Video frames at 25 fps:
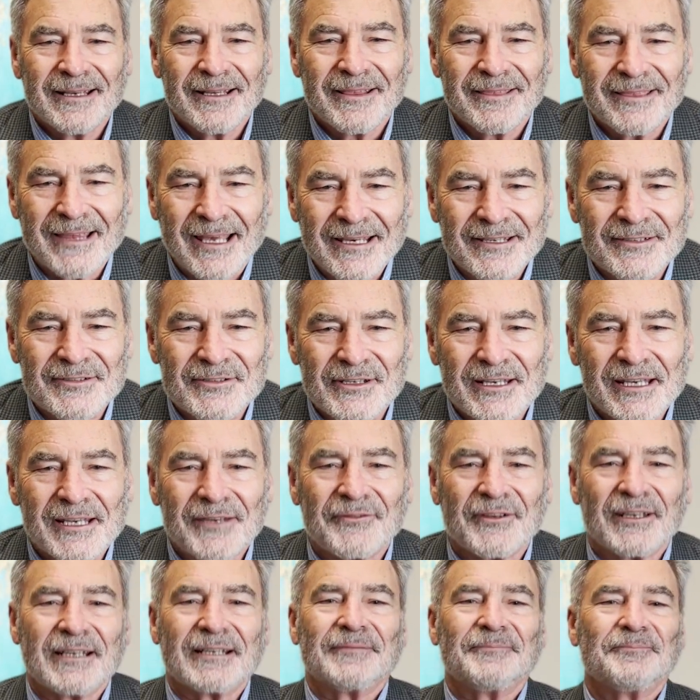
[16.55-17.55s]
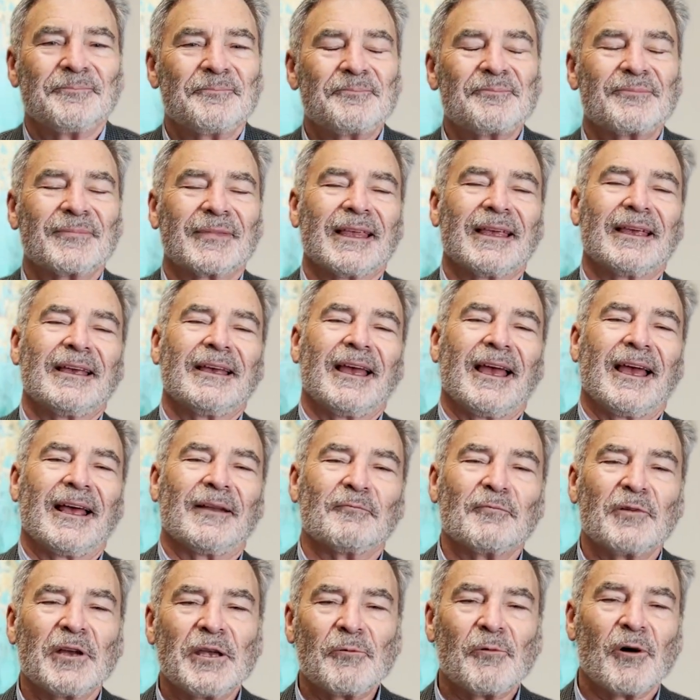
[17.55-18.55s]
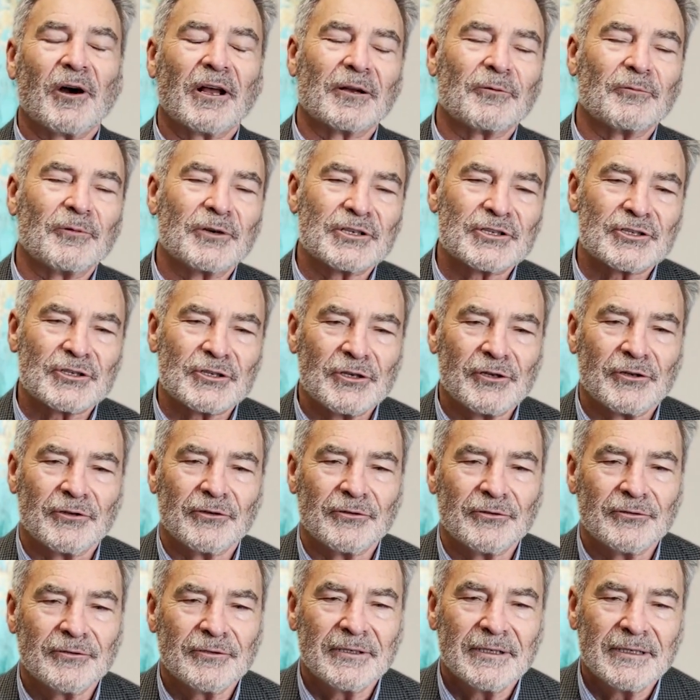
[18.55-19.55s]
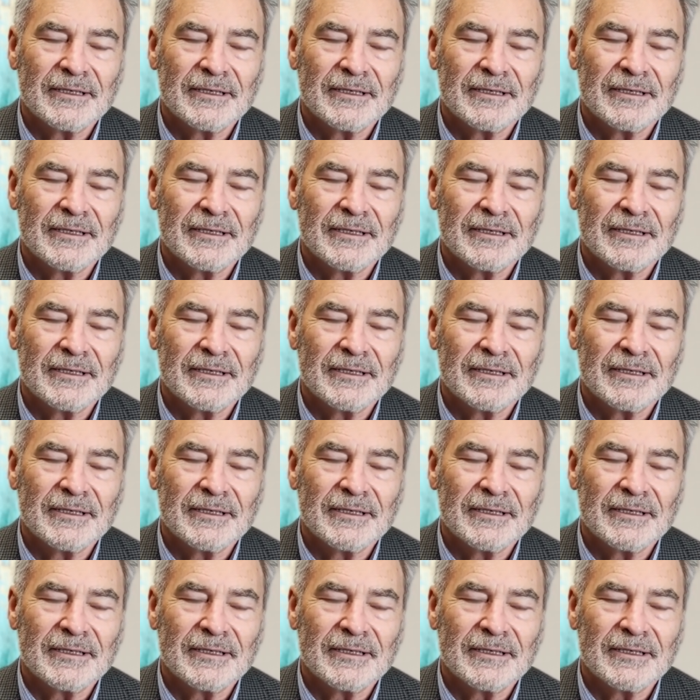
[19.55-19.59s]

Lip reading: Thanksgiving. And we want to wish you